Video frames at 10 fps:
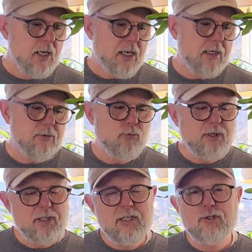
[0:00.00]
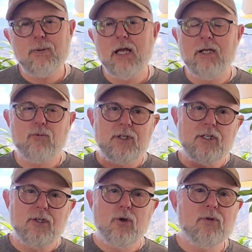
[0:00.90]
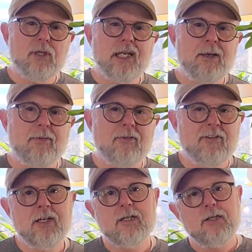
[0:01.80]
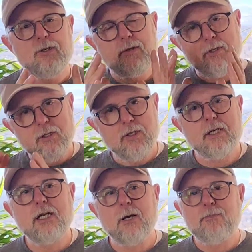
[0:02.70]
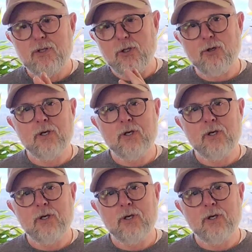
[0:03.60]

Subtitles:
And with each plant, when you know the name of it, you can look it up and learn